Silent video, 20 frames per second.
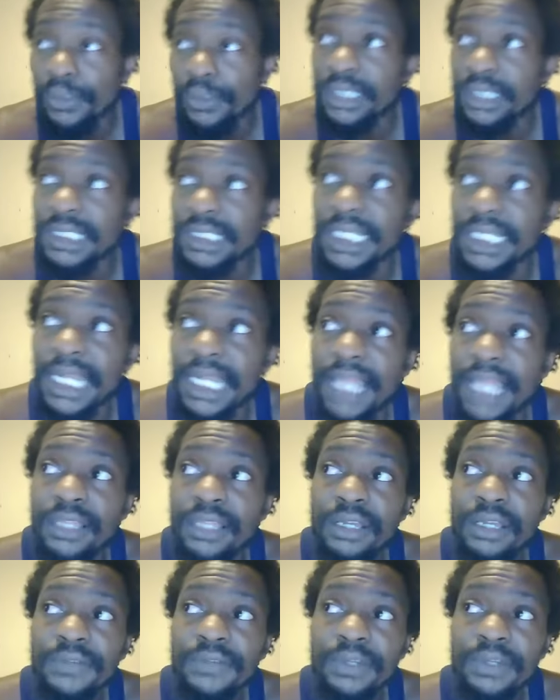to say that I
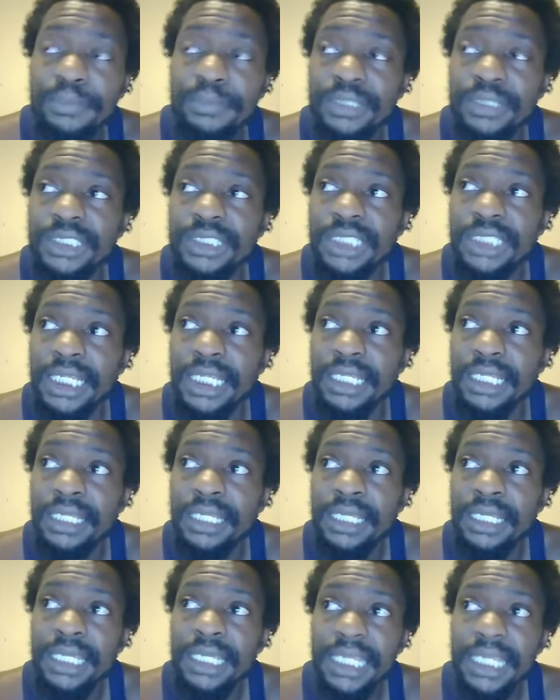love and appreciate
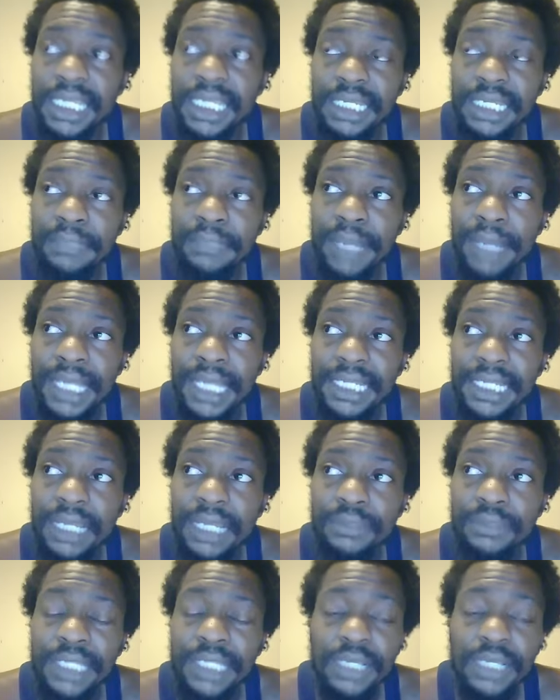anybody
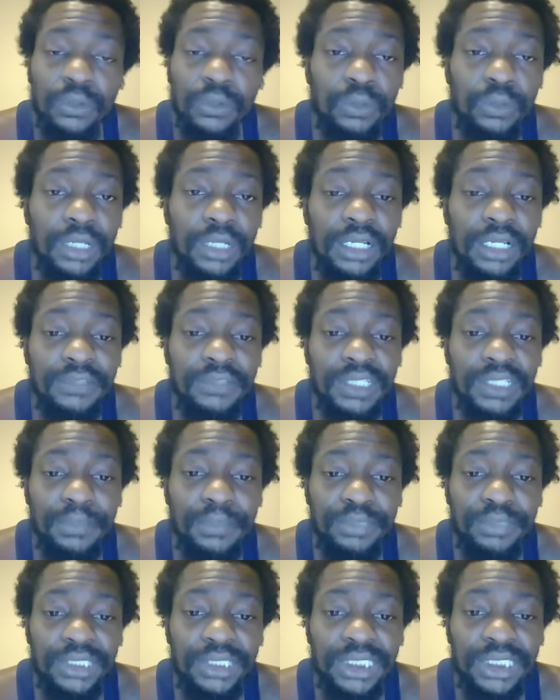out there who loves and
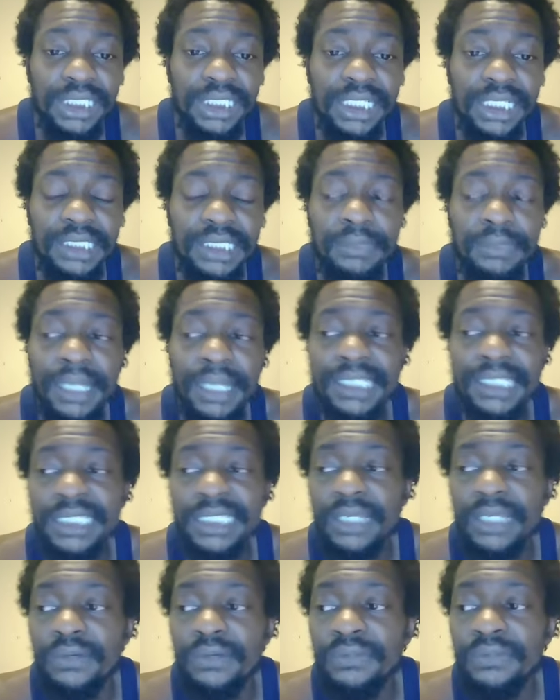appreciates
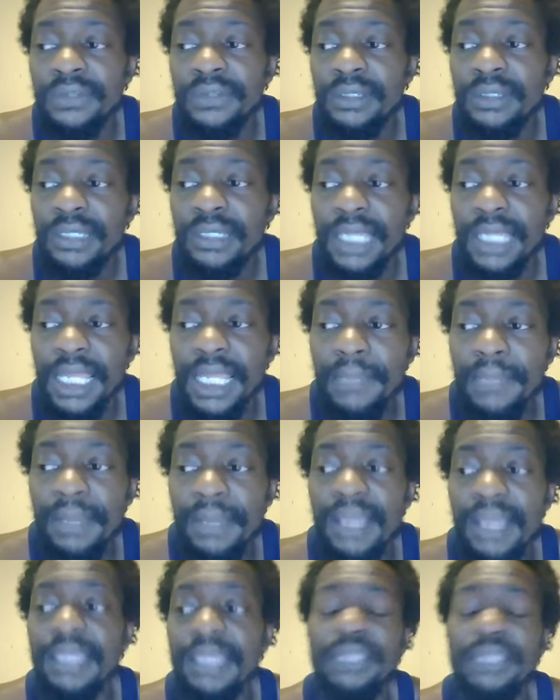myself and
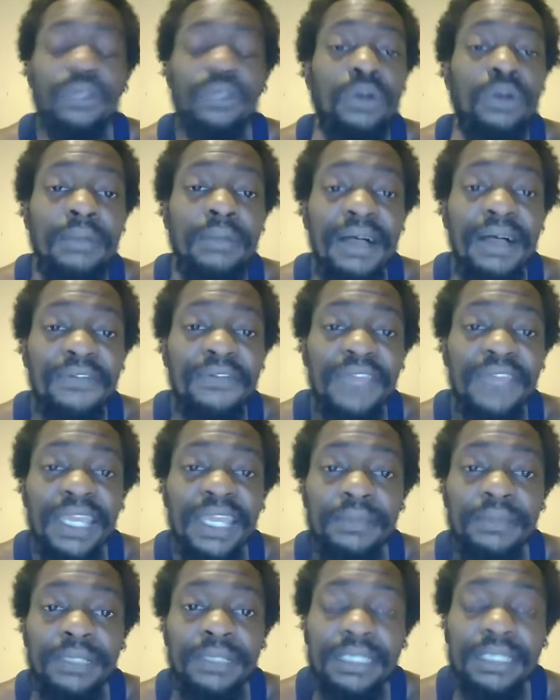my, you know, my
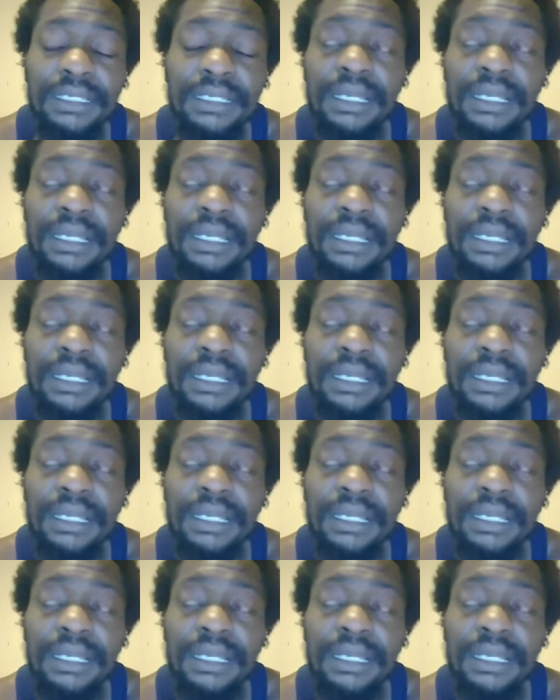family.